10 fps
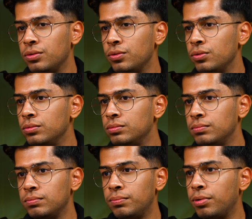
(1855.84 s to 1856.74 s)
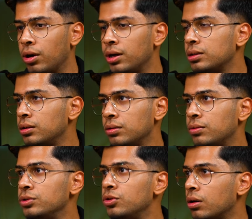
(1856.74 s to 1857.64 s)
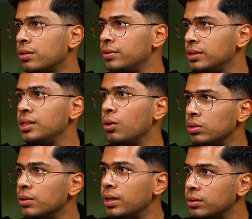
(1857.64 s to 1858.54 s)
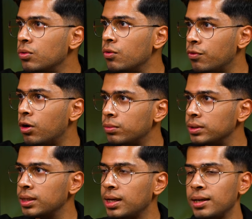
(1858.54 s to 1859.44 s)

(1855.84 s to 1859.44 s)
through product or through geography is the only way to go forward.